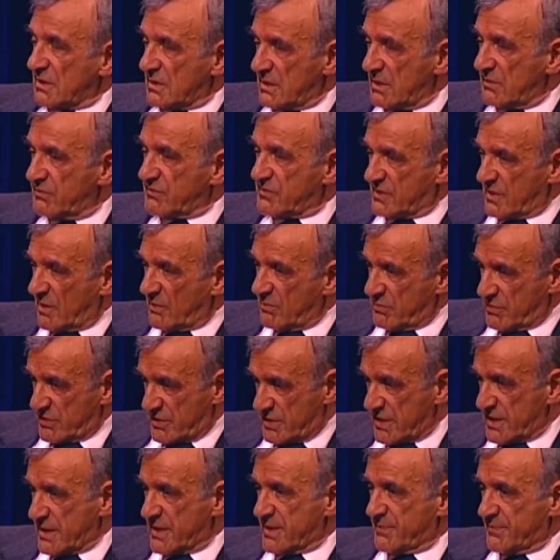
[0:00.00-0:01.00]
if somebody
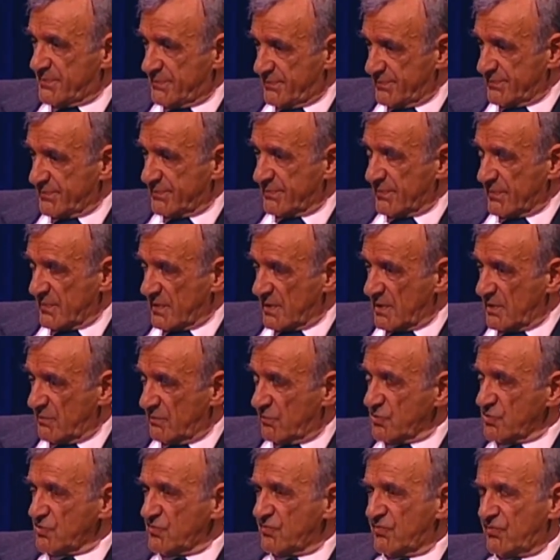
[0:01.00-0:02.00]

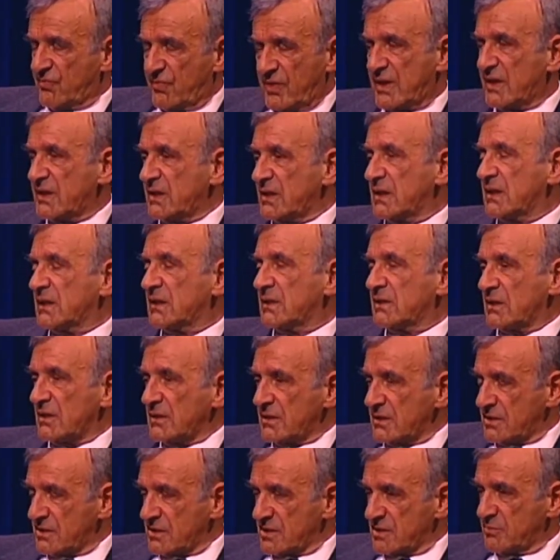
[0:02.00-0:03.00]
was very
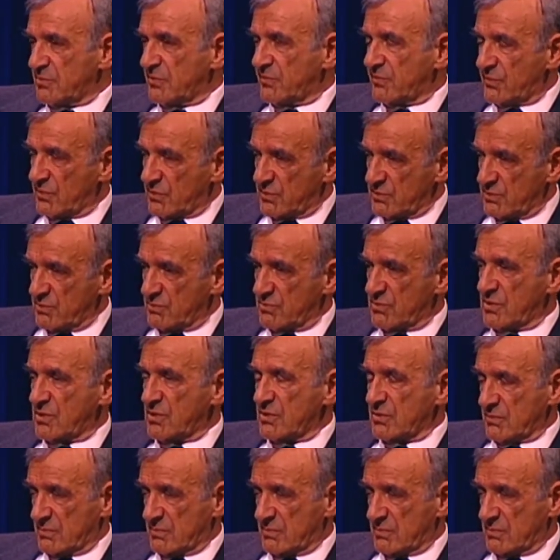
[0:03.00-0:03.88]
religious before the war